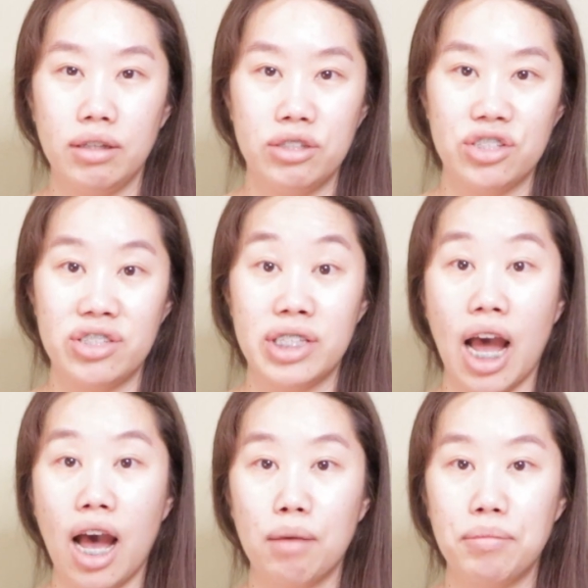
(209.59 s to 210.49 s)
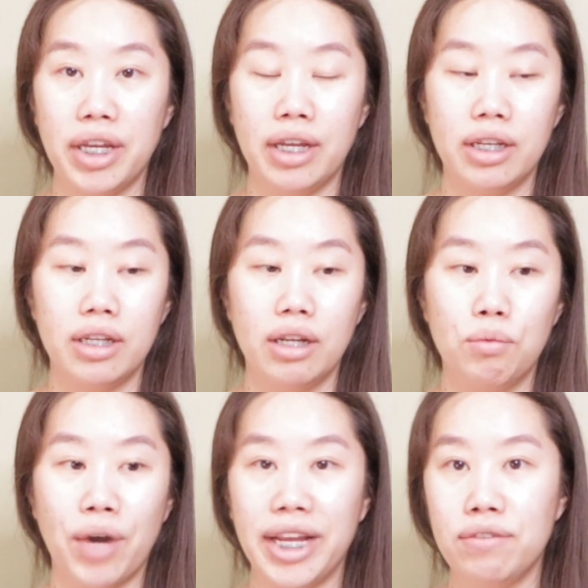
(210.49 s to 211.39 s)
just stop, and
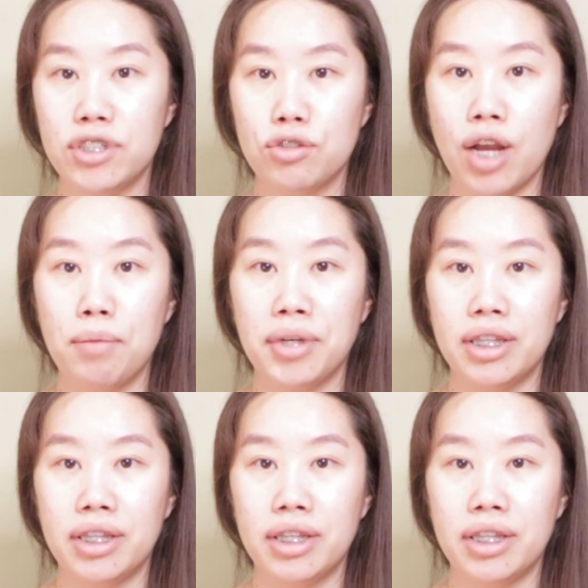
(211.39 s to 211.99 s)
why even try?